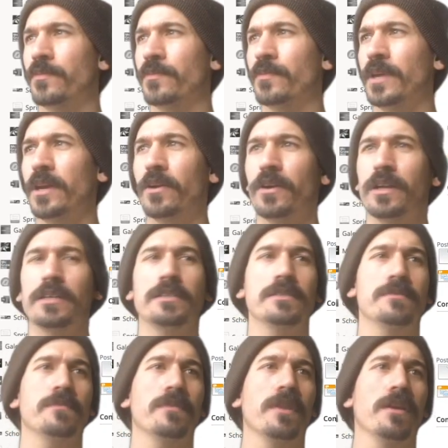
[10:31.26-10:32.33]
Here it
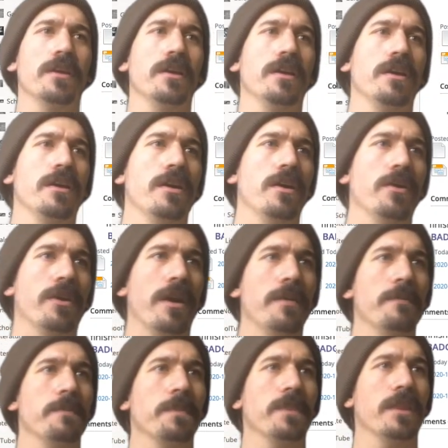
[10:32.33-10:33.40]
is.
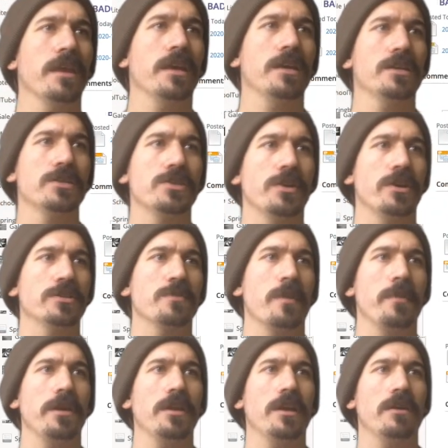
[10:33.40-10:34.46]
Okay, so here's my
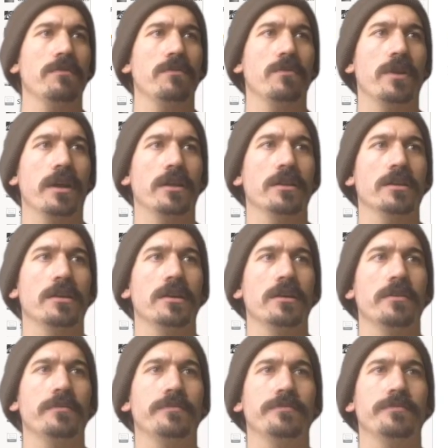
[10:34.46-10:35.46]
PDF. When I click on it,